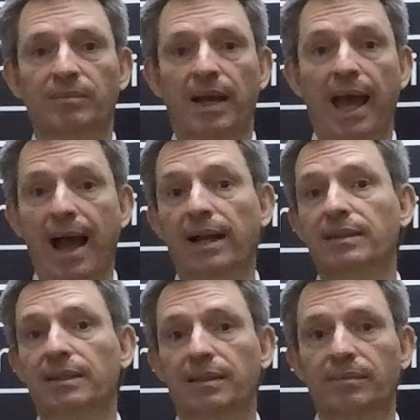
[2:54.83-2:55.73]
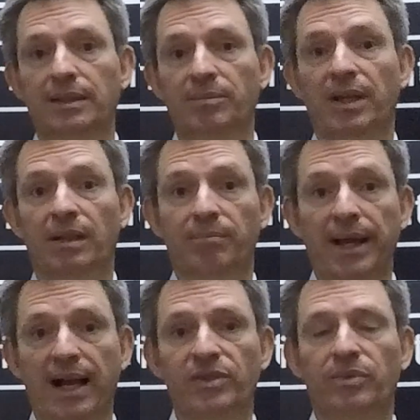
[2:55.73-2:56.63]
hacked email and
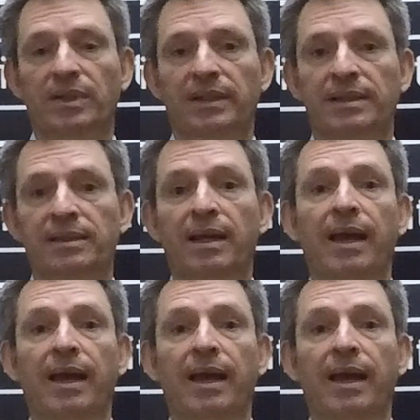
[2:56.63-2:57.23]
password lists.